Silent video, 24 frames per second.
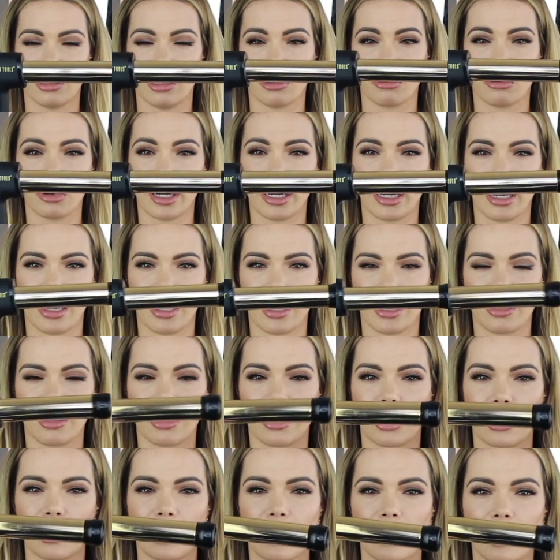a right angle
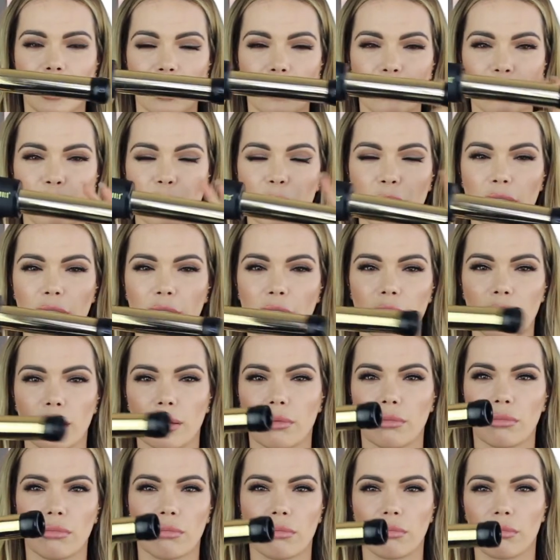instead of
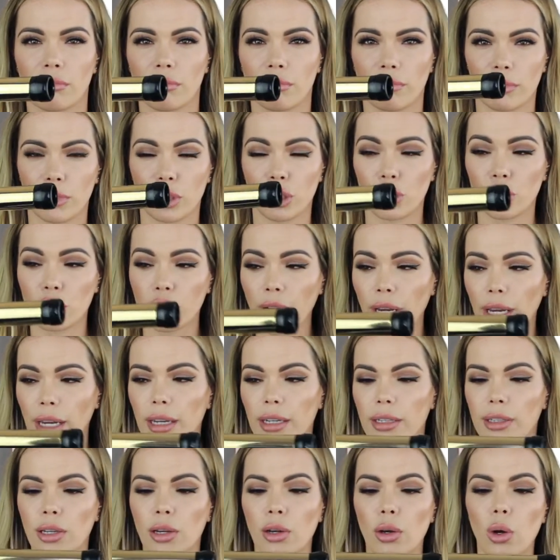being
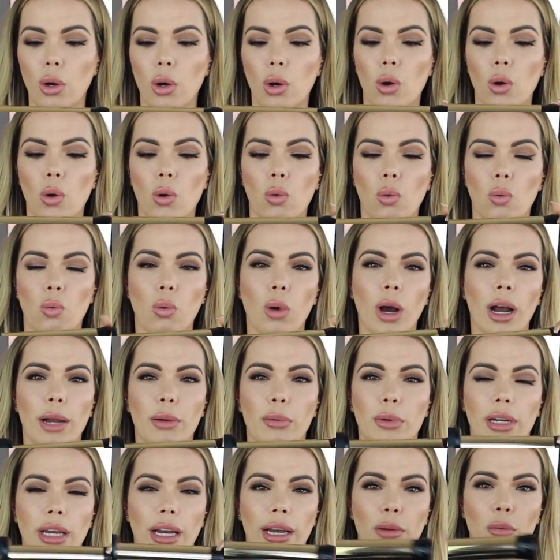straight, why
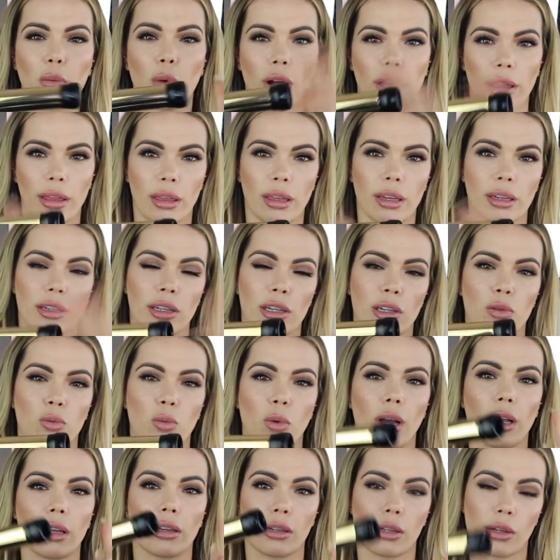would I want this as
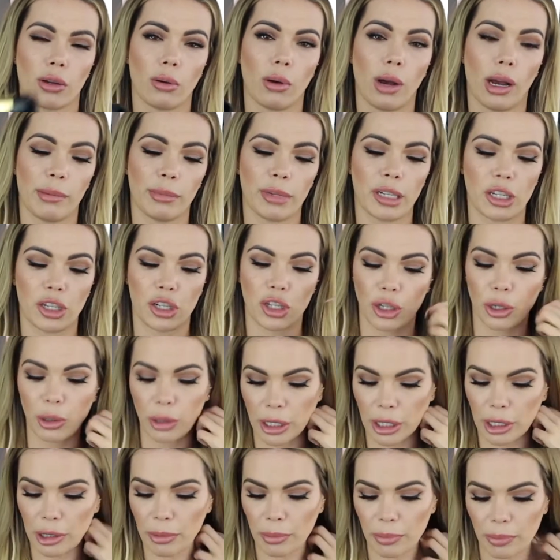well? So I'm going to show
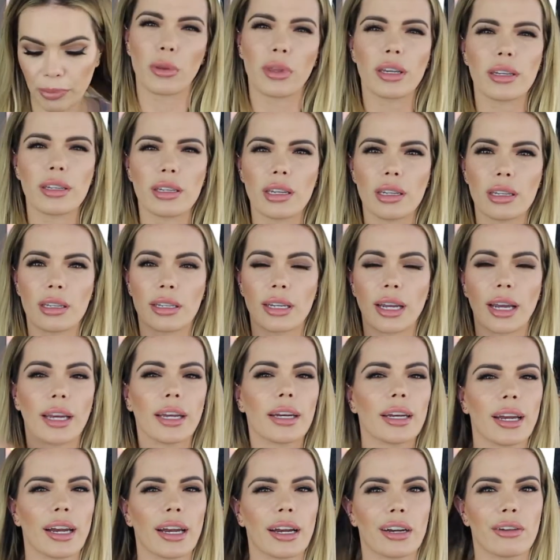you. This is 1.5
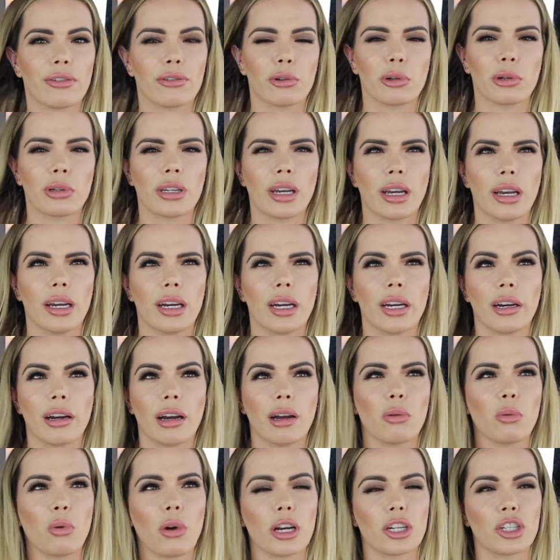days old hair. I
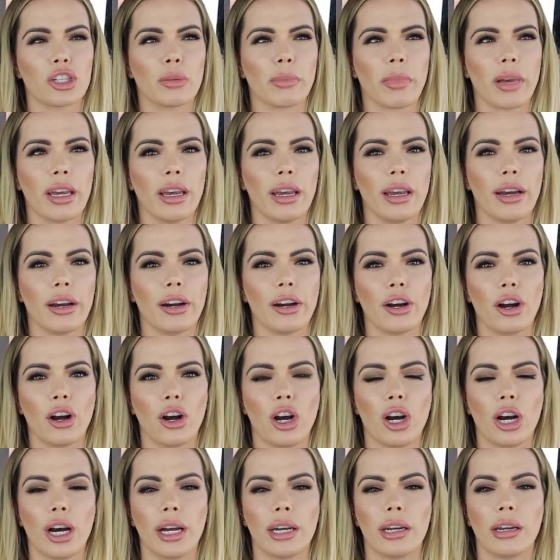washed my hair
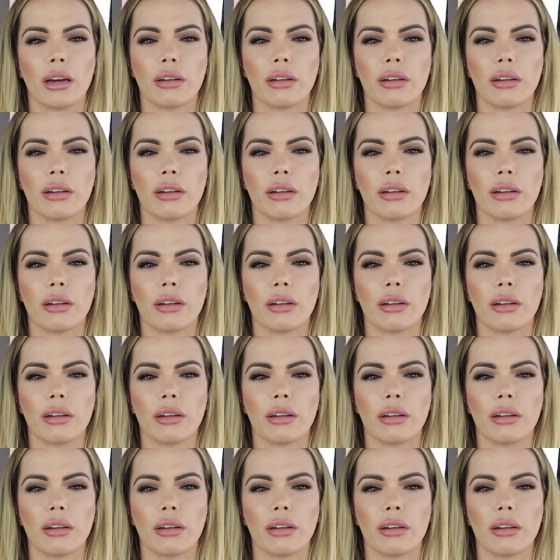on